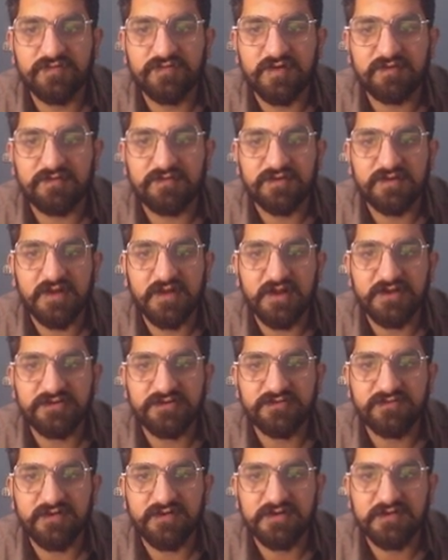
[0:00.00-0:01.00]
our knight
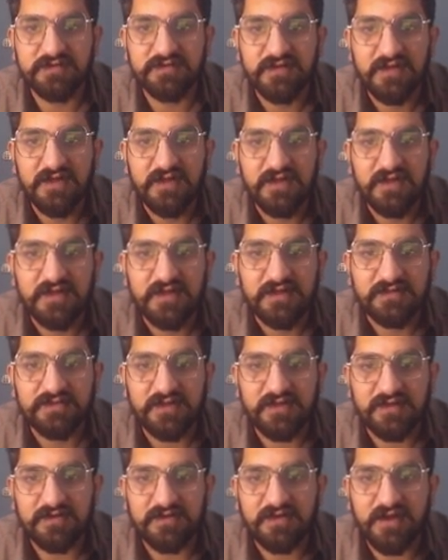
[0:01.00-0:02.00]
toward
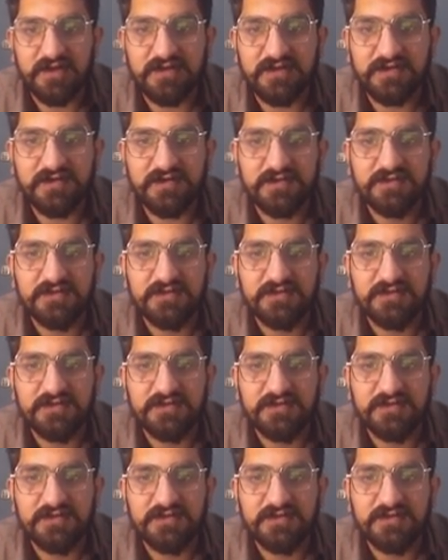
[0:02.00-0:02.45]
the right,